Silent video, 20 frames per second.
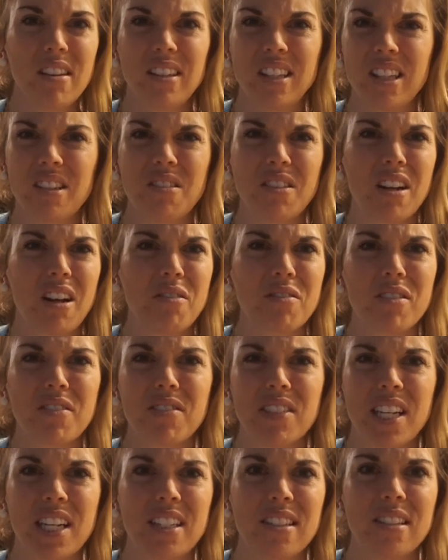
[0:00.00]
gives enough of a
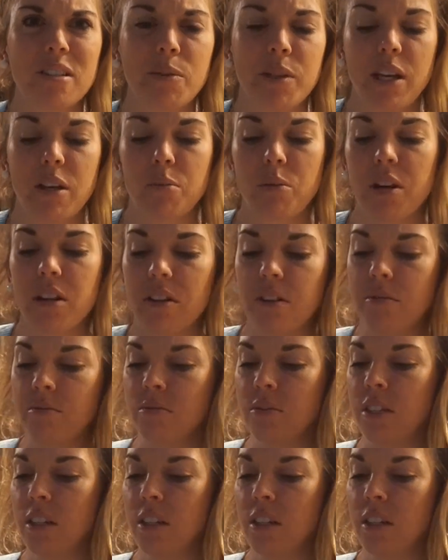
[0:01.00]
taste to begin with.